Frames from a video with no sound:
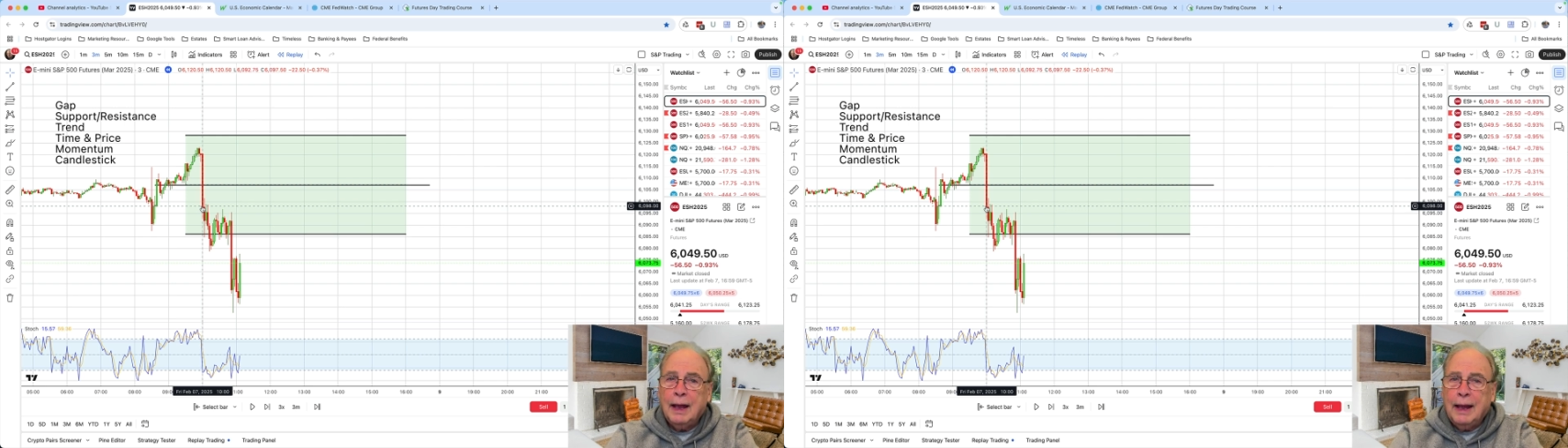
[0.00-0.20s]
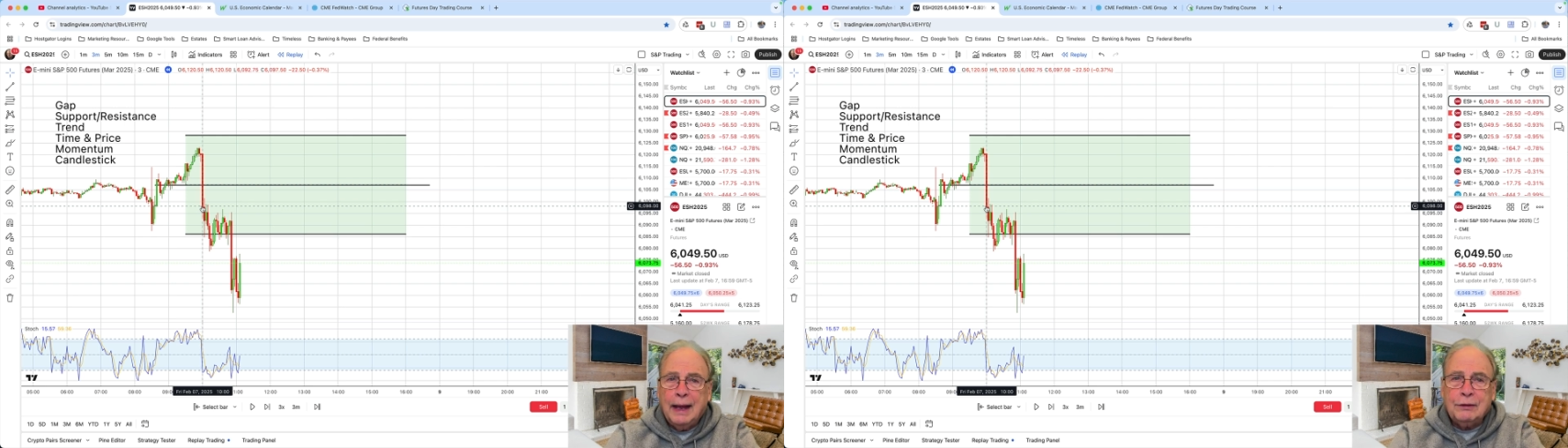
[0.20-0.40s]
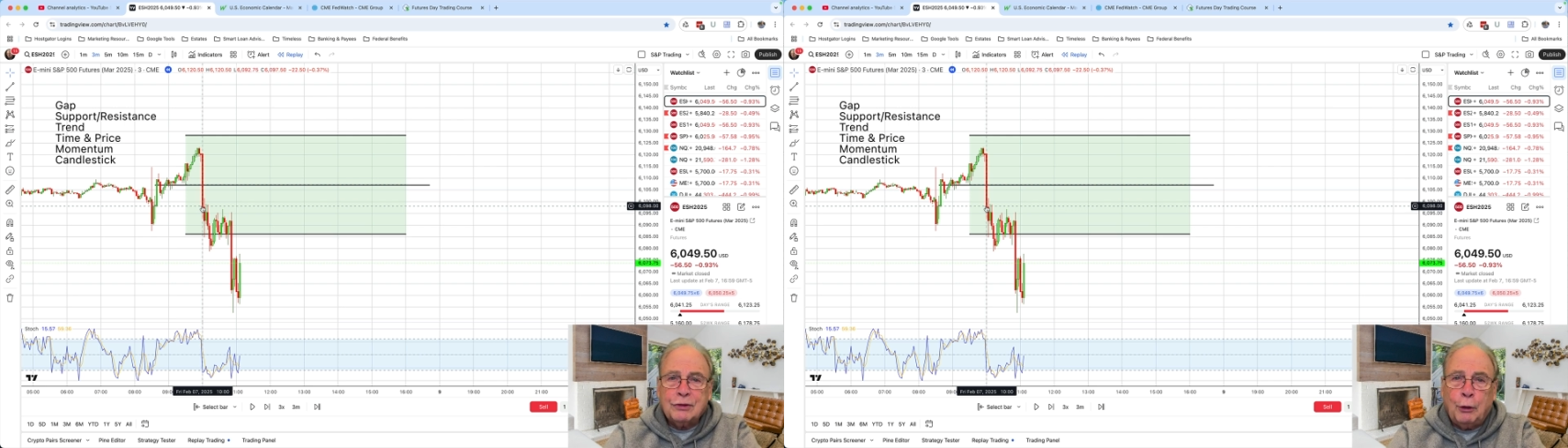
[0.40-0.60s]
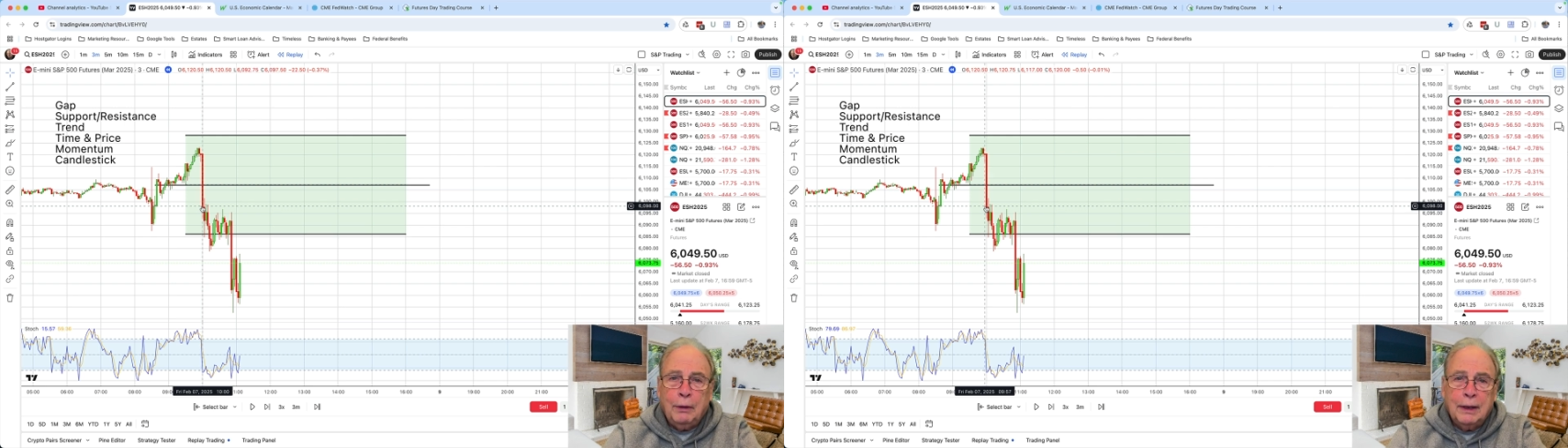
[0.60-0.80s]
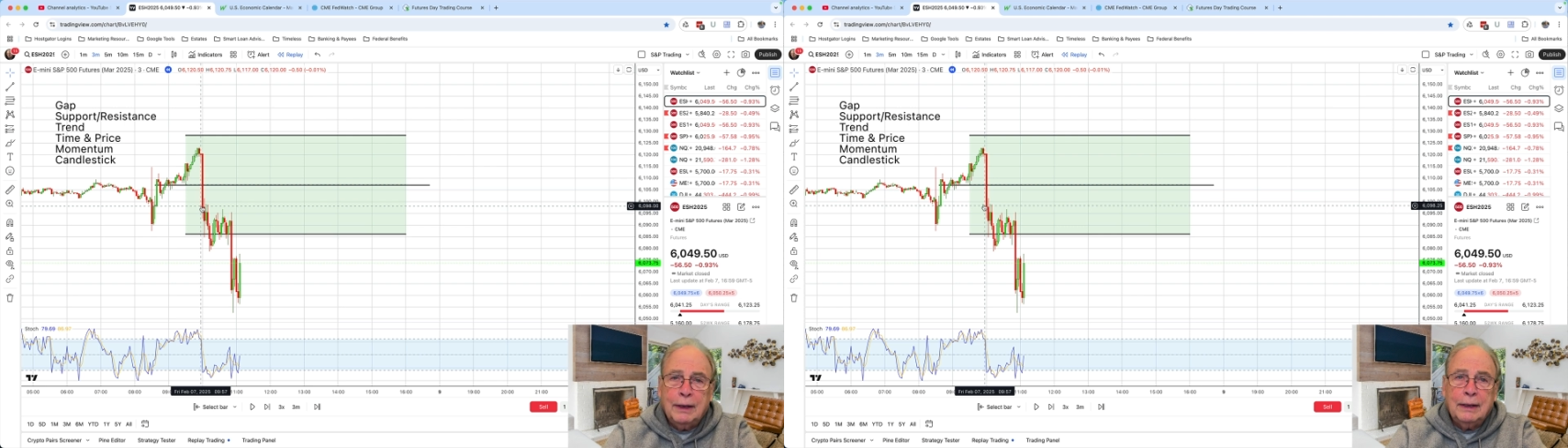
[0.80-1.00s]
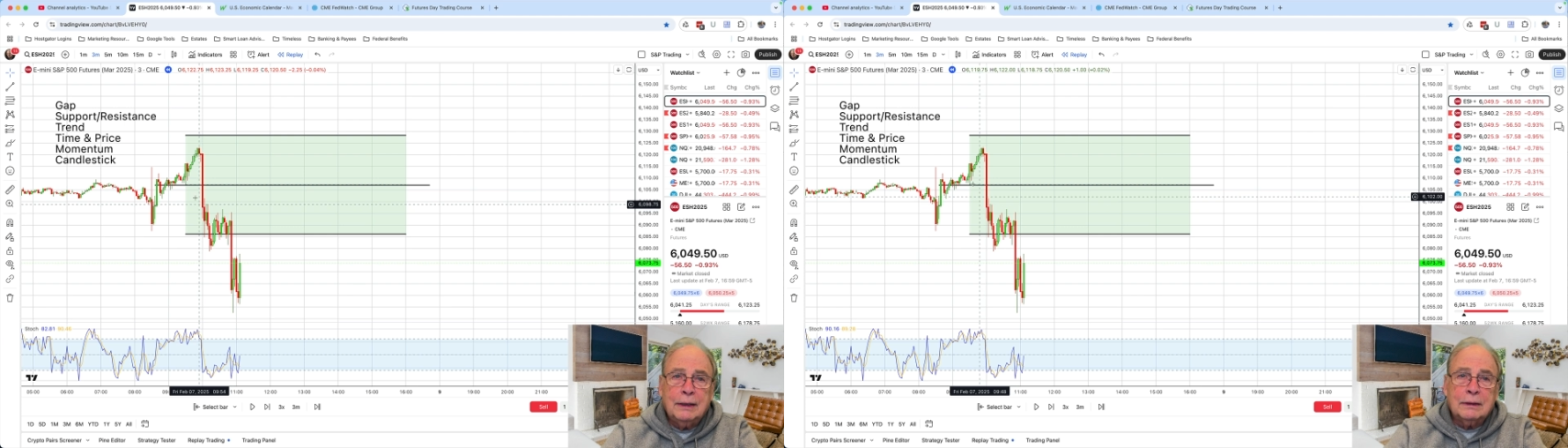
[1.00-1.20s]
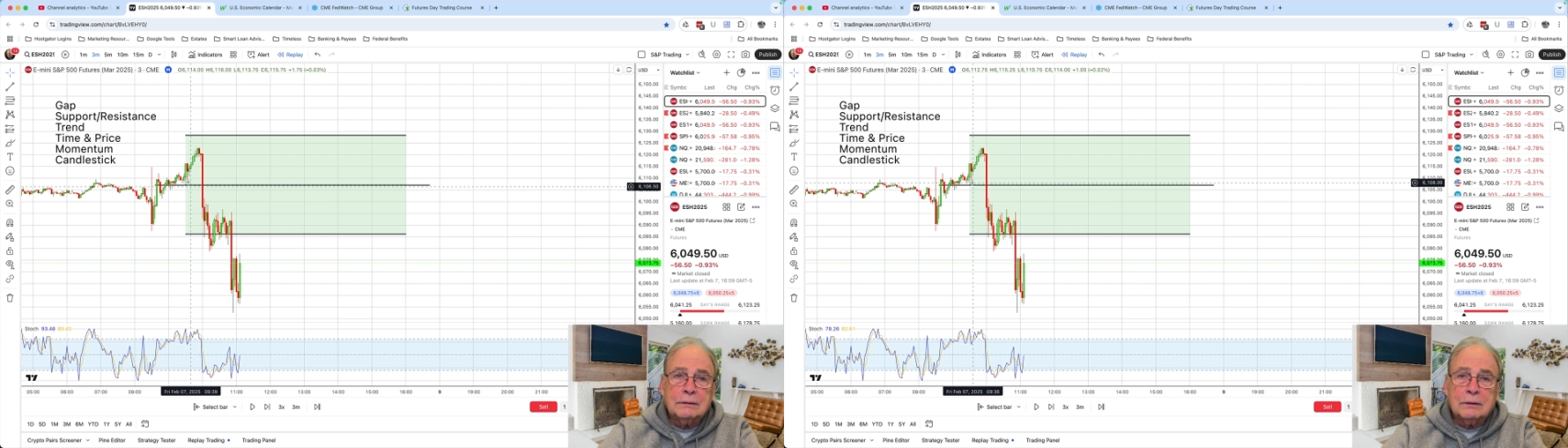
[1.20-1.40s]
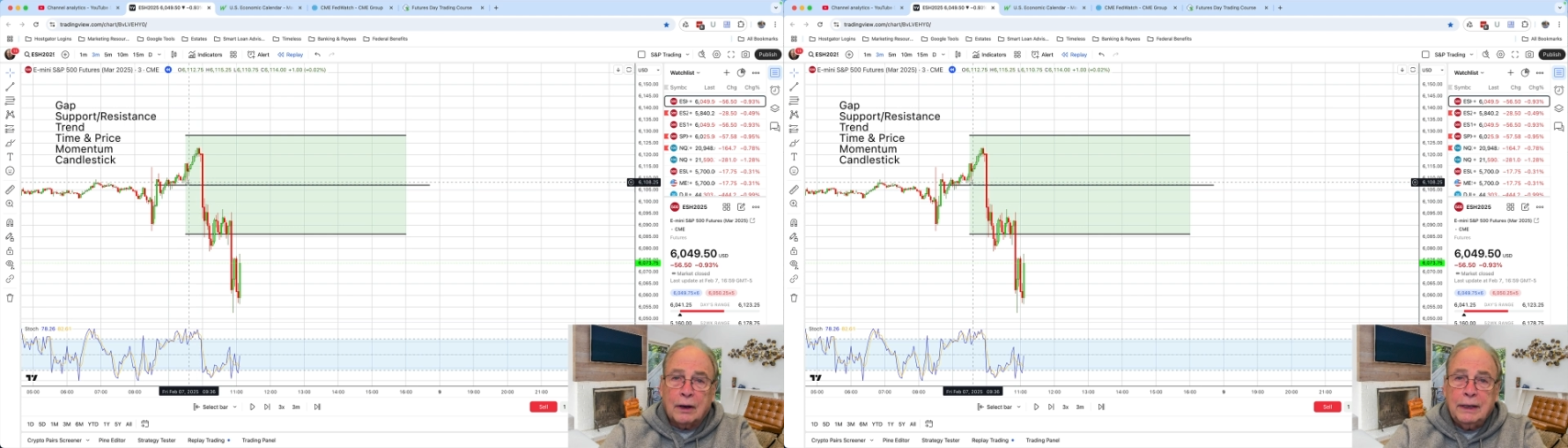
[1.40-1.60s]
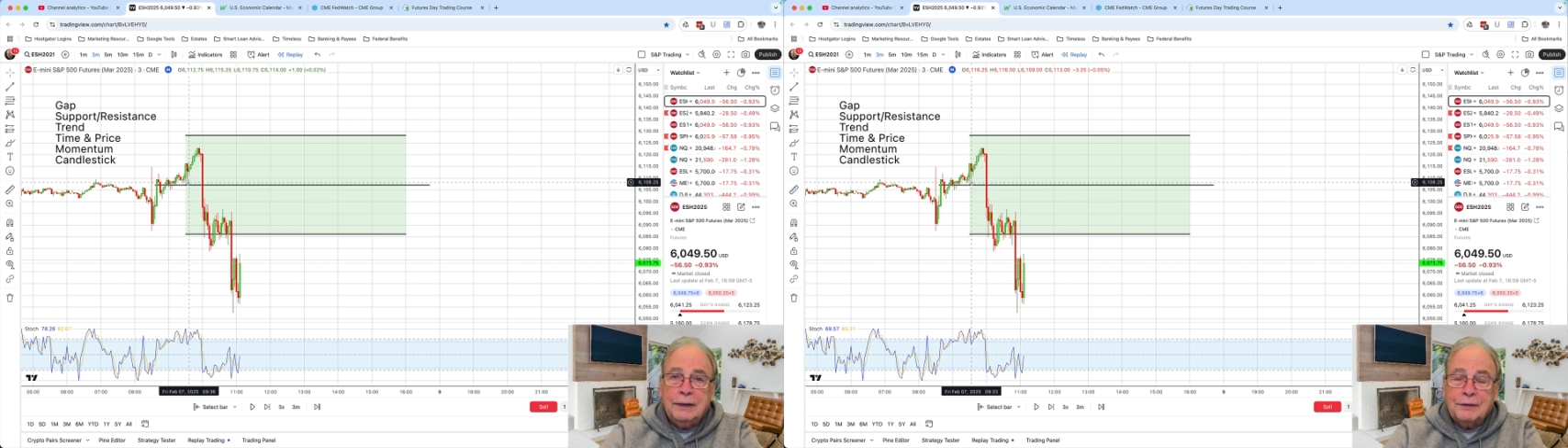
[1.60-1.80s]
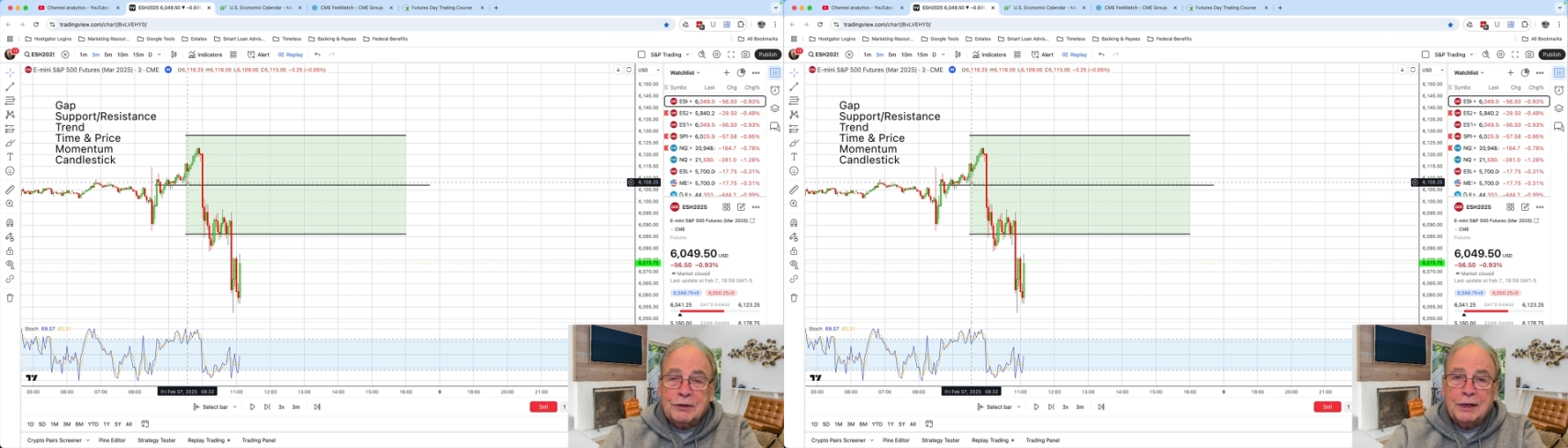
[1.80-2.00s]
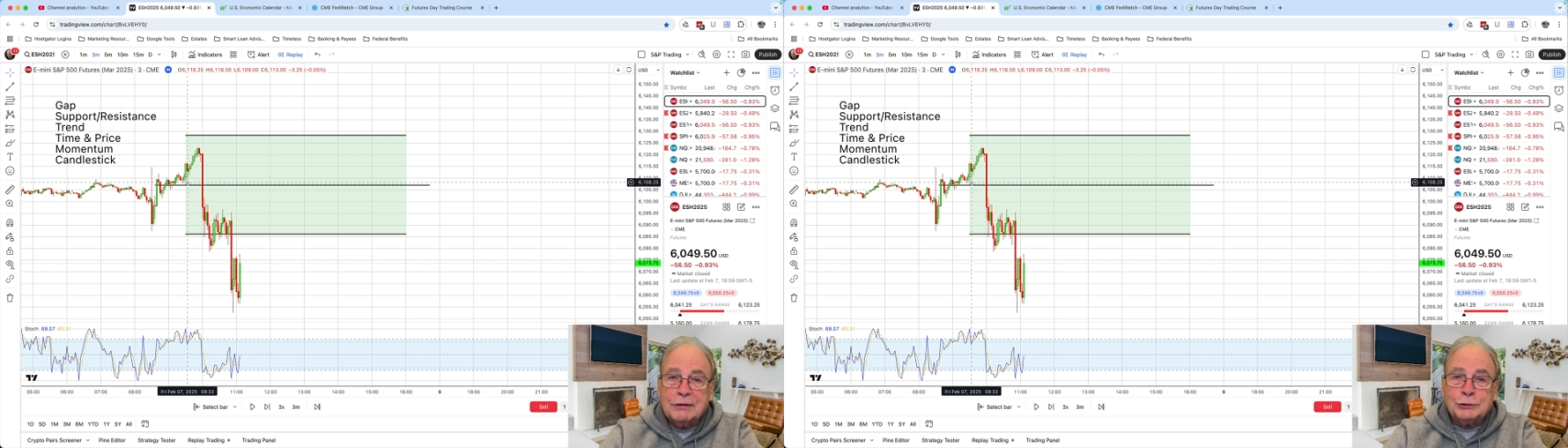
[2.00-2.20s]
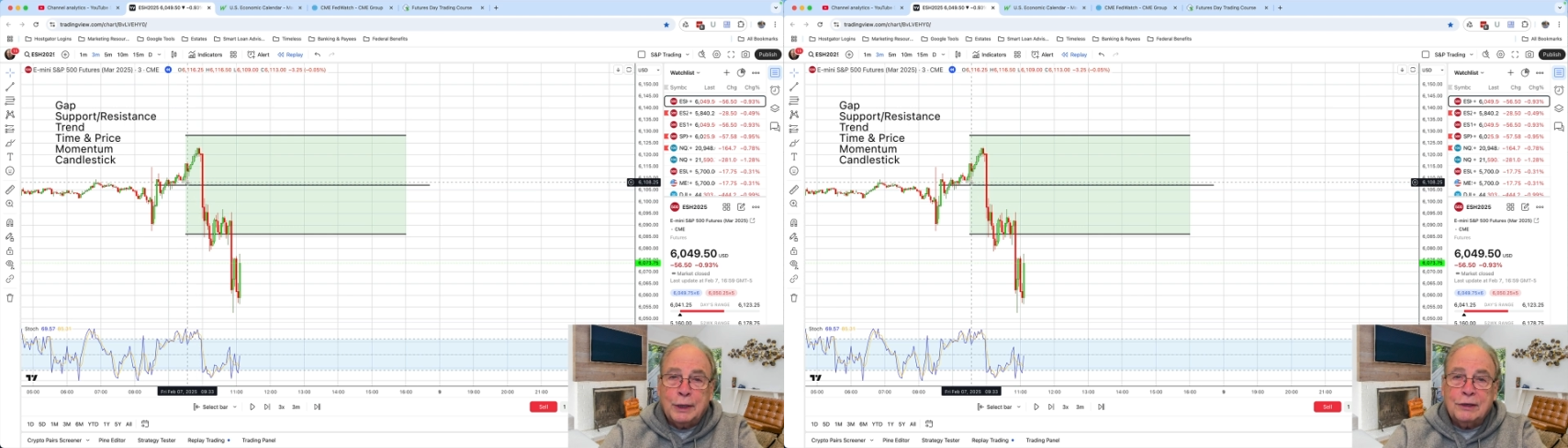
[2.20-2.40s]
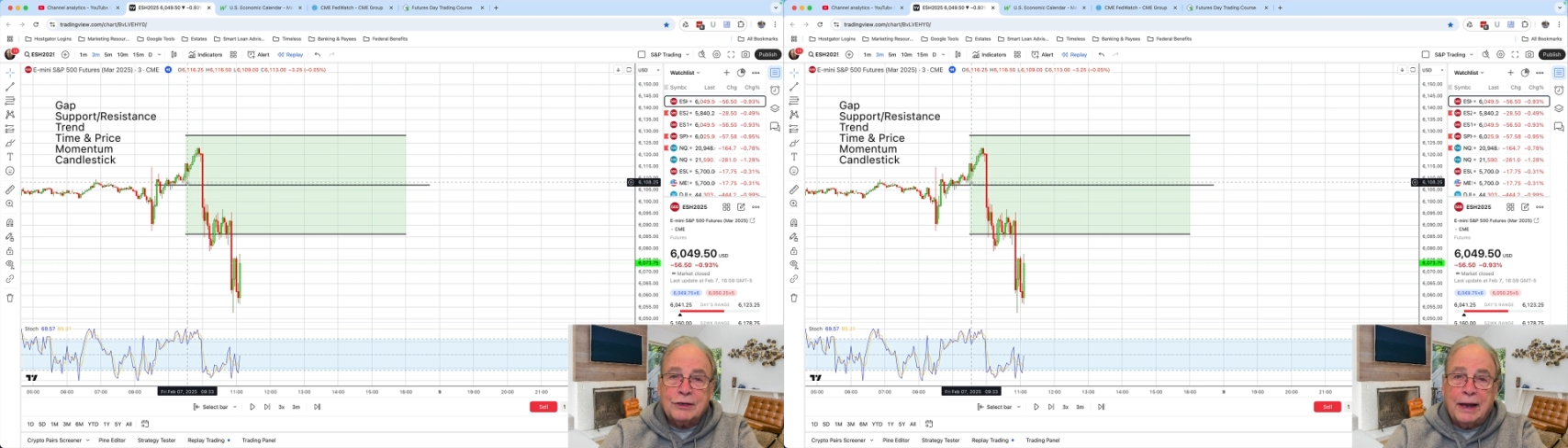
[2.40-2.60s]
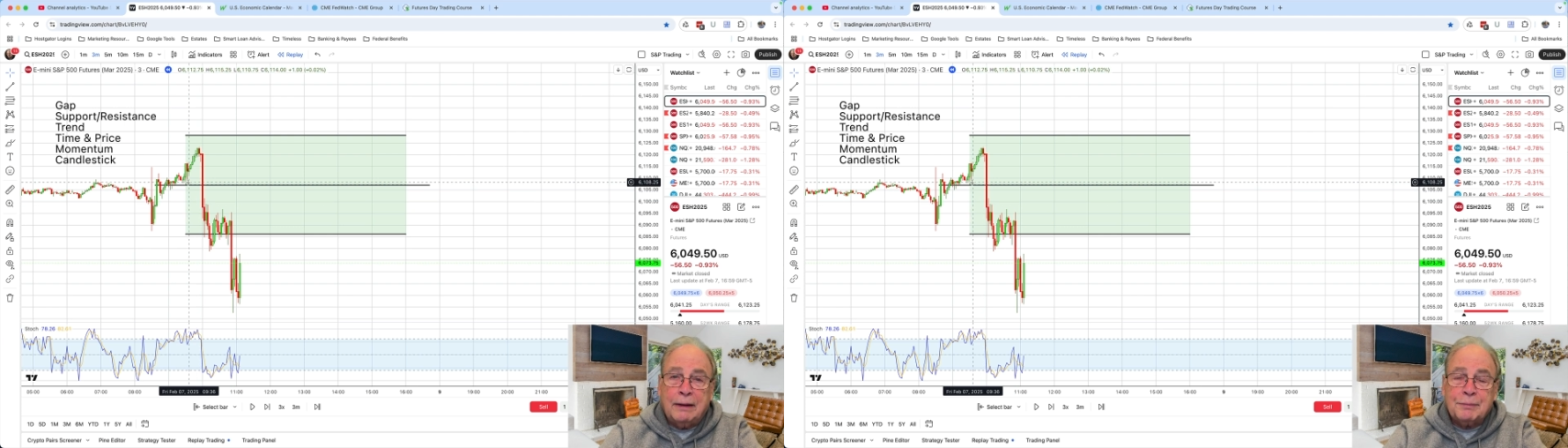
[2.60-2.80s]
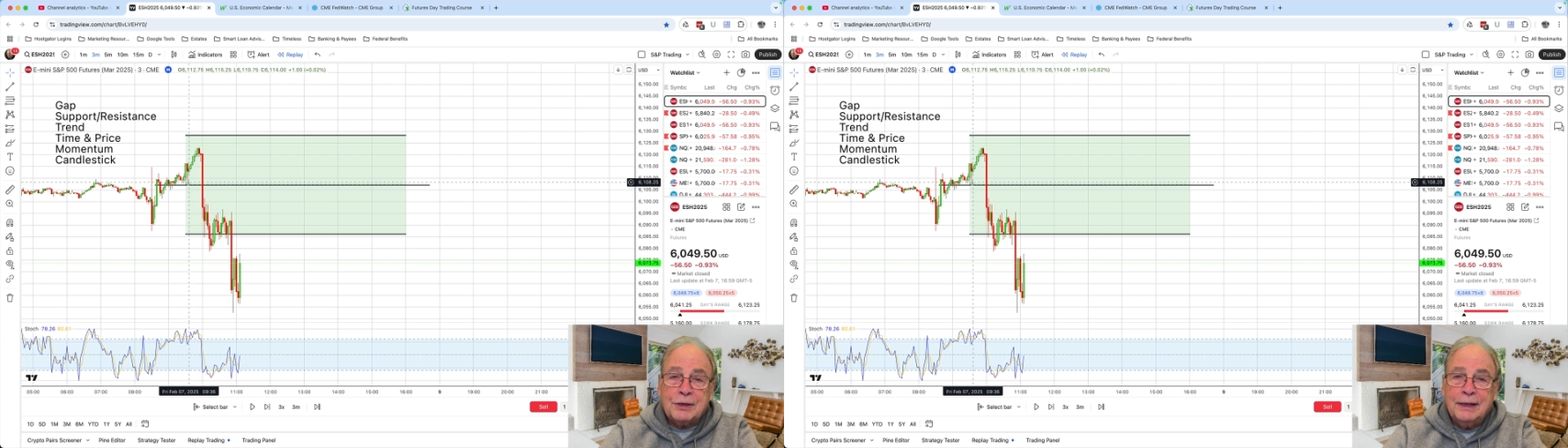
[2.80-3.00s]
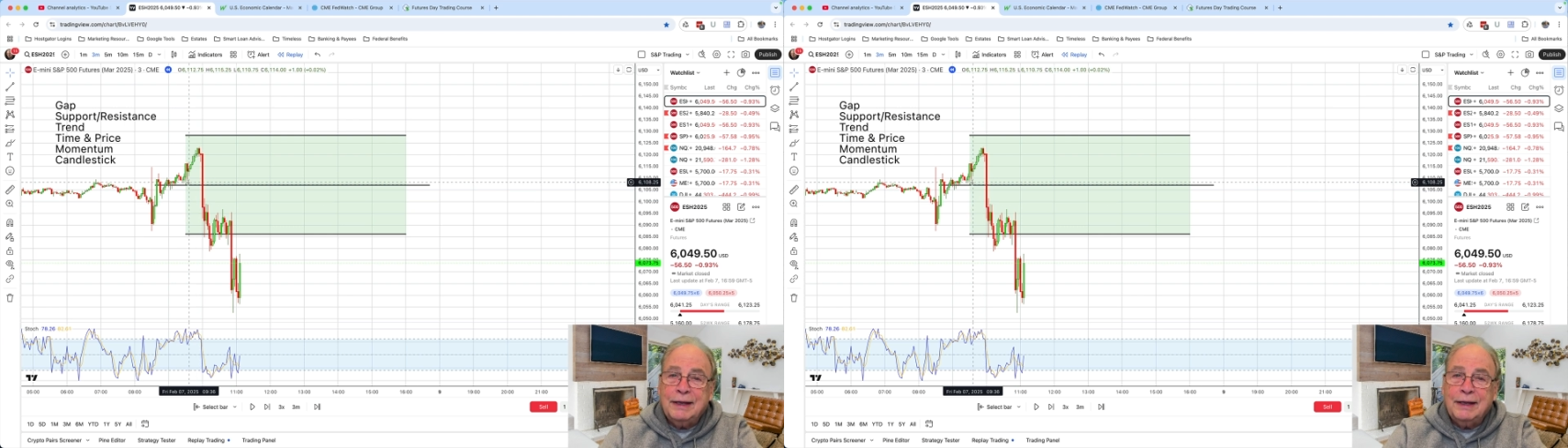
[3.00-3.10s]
And so learning the 6 trade setups